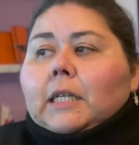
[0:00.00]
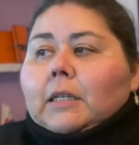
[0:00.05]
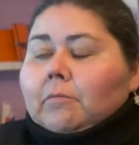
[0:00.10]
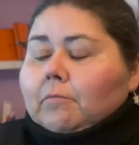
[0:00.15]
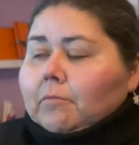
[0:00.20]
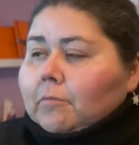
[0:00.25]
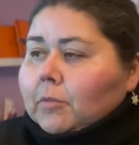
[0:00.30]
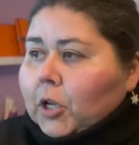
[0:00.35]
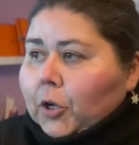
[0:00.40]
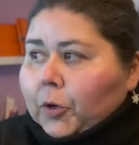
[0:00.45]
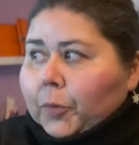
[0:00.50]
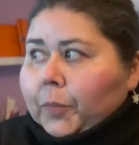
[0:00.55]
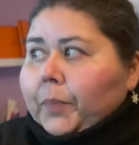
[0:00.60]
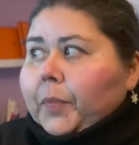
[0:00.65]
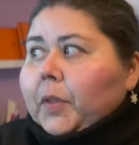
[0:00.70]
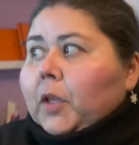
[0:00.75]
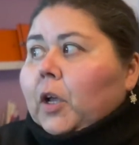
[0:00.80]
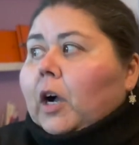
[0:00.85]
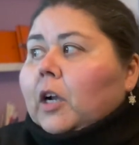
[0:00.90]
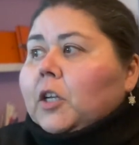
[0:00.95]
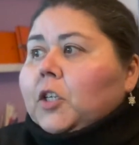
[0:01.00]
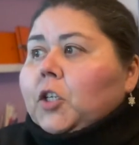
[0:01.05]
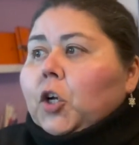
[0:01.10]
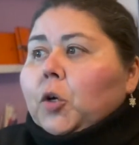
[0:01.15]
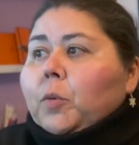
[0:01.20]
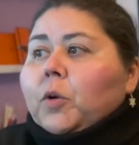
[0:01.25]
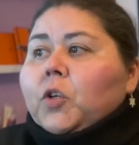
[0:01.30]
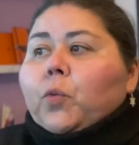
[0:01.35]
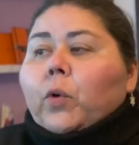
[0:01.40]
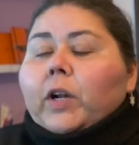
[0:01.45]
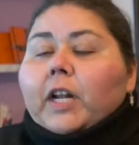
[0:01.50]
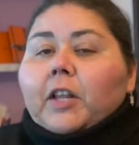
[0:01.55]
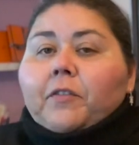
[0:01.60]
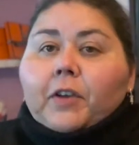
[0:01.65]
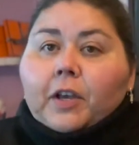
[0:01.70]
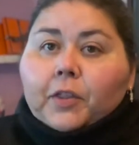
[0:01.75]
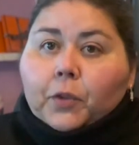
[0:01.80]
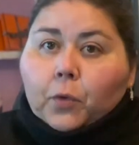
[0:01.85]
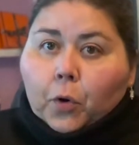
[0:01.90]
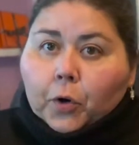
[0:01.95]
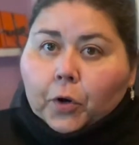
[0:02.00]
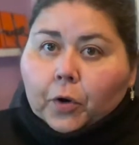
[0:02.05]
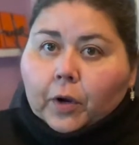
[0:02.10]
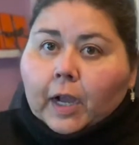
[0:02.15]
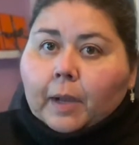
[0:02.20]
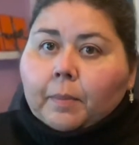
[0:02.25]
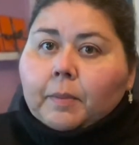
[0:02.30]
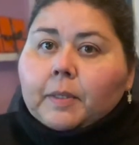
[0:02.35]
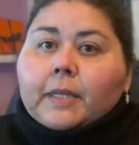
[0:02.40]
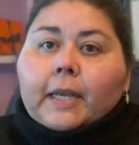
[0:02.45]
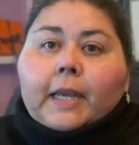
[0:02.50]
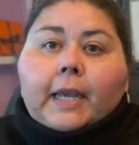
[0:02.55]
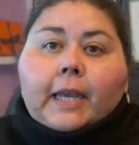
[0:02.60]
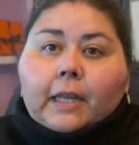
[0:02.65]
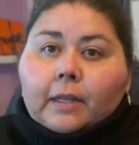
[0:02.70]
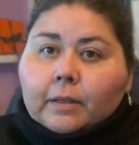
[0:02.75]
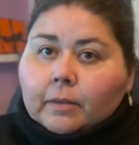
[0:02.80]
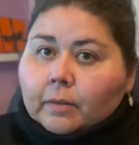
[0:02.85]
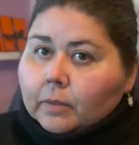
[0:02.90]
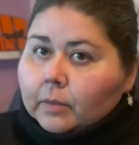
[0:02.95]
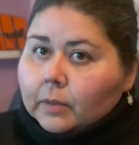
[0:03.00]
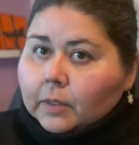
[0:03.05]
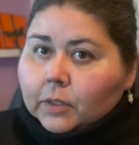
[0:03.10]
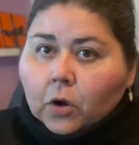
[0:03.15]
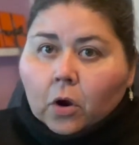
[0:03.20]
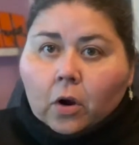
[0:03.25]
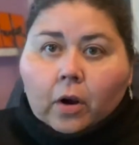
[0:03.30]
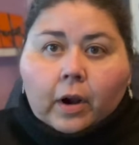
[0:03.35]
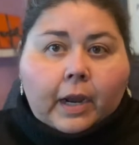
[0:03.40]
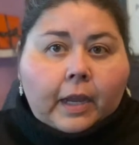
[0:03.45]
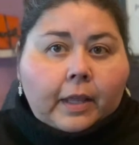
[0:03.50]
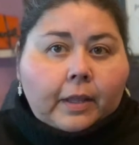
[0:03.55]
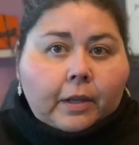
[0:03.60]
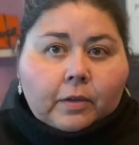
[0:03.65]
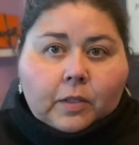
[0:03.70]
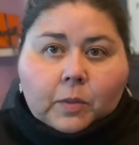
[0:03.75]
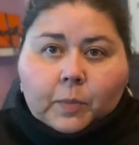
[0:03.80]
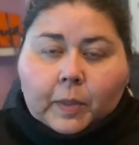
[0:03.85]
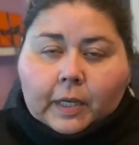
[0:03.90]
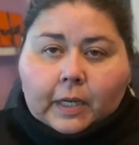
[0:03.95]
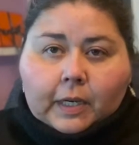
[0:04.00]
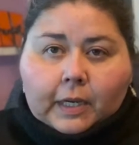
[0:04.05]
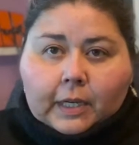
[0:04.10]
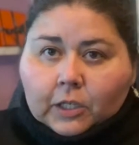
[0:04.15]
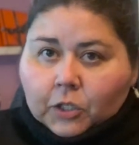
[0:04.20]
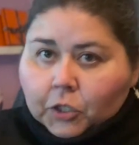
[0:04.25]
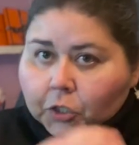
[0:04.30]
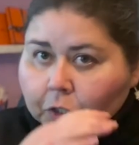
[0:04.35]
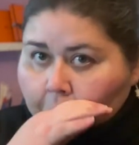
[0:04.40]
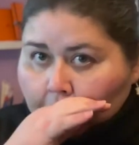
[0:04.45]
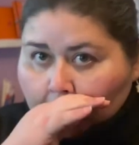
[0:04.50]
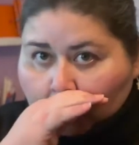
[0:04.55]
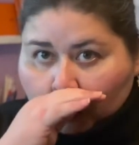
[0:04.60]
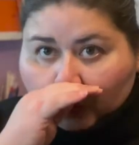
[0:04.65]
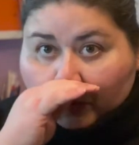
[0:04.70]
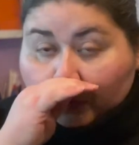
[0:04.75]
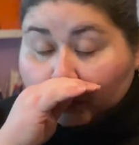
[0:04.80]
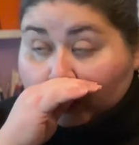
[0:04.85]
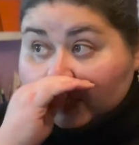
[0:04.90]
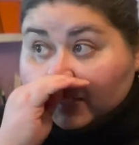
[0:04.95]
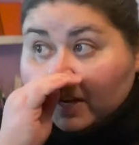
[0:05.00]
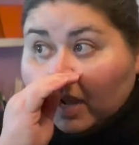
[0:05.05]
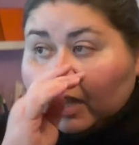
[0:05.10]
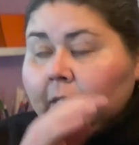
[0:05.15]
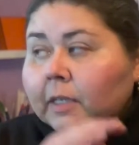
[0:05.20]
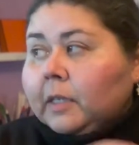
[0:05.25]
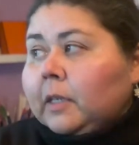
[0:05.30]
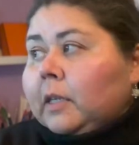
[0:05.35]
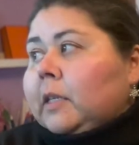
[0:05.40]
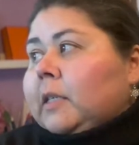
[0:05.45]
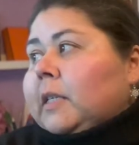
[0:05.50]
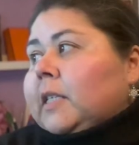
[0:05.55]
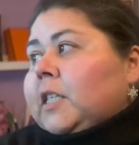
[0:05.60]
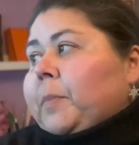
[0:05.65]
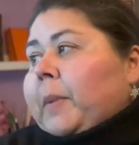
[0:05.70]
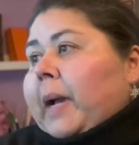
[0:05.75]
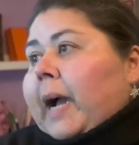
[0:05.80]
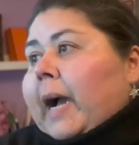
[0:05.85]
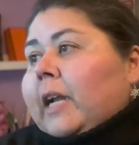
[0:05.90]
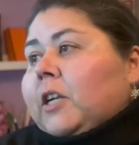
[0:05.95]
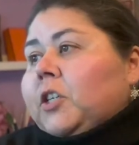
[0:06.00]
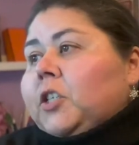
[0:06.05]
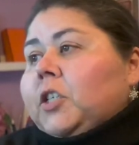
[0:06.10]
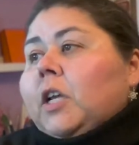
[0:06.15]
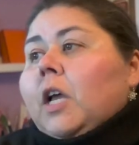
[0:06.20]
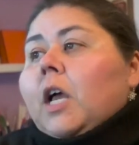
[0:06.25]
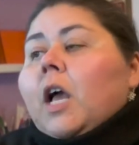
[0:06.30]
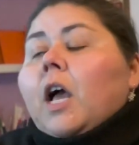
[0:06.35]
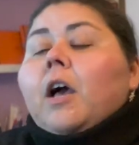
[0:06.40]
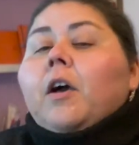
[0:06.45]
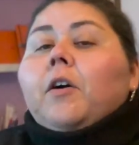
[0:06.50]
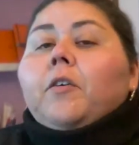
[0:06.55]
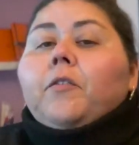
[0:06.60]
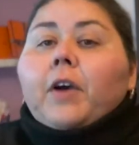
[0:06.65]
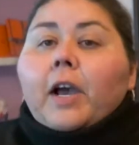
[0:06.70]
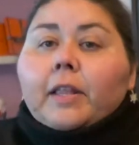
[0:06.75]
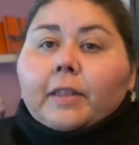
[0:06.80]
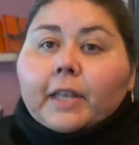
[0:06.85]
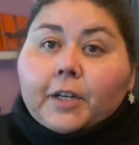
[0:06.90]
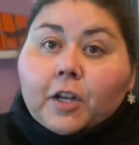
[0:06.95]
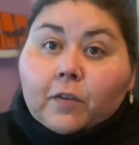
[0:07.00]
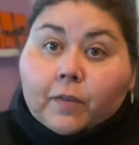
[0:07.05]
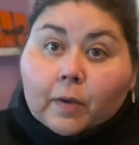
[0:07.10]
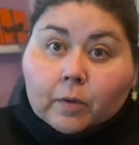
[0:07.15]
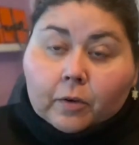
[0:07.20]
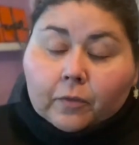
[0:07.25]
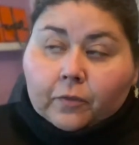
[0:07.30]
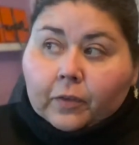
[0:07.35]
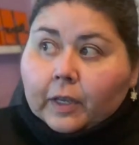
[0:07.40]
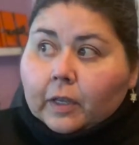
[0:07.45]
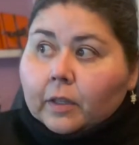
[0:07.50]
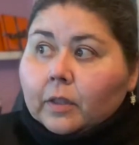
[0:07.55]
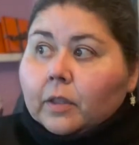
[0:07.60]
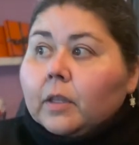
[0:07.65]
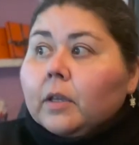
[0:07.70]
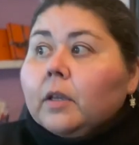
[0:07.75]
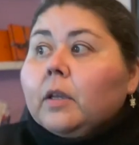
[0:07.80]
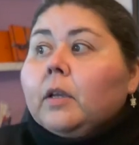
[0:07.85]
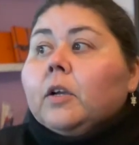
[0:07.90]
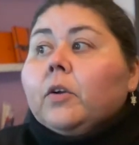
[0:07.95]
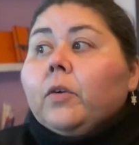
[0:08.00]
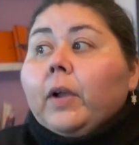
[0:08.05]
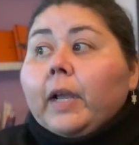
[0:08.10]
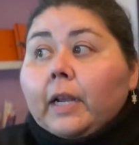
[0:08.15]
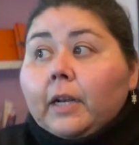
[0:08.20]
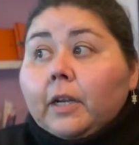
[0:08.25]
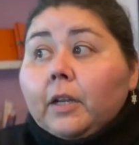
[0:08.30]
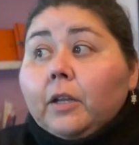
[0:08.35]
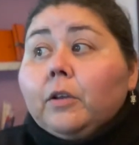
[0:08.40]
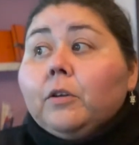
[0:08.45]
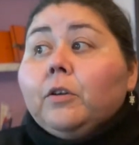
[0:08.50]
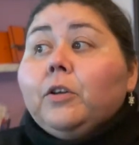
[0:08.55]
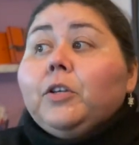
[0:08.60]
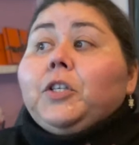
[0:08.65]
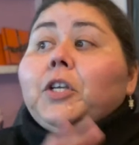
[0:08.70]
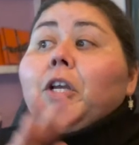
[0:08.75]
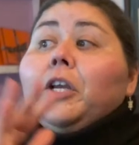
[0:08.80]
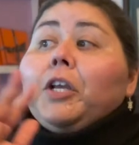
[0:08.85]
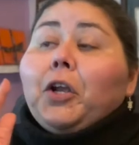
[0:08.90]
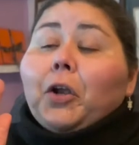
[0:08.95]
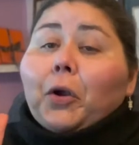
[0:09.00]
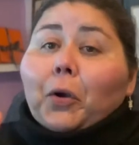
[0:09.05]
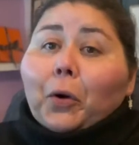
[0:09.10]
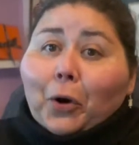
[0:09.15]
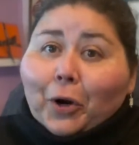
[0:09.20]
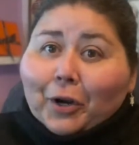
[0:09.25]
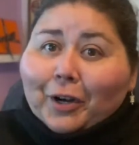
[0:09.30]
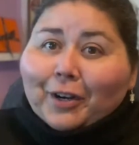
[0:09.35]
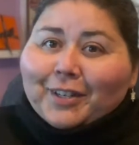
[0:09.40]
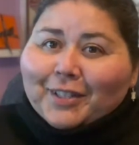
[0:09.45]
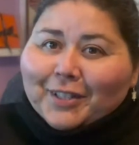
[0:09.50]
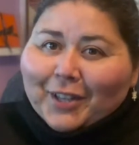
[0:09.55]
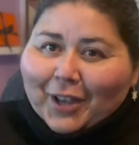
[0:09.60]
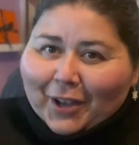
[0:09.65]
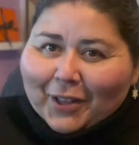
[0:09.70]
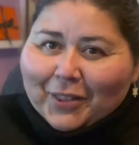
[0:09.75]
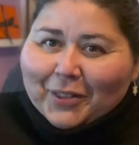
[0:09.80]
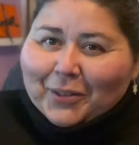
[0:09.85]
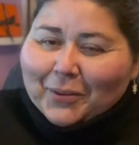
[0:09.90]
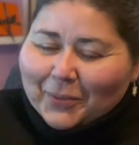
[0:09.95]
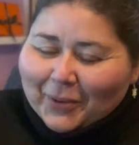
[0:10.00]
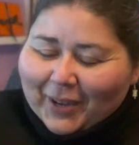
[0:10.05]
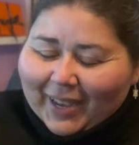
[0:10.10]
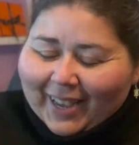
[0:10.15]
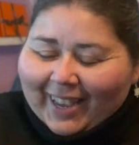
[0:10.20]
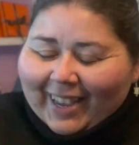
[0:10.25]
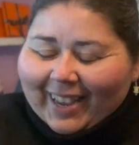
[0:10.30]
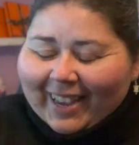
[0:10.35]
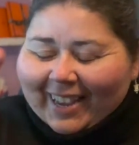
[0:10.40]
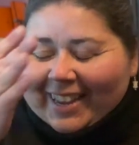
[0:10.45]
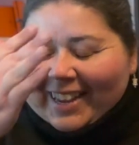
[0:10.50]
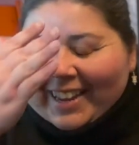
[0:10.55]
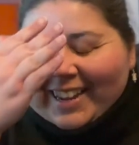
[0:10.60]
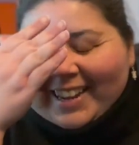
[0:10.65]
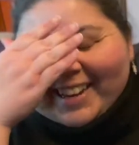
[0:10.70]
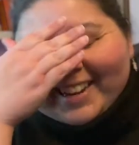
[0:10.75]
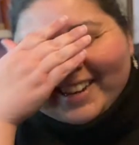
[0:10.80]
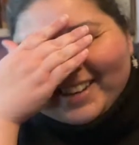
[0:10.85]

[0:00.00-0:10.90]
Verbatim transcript: Nope, October 25th order update. Sorry, there's been an issue. It was not dispatched. Finally, November 5th. Great news. Your order's on the way.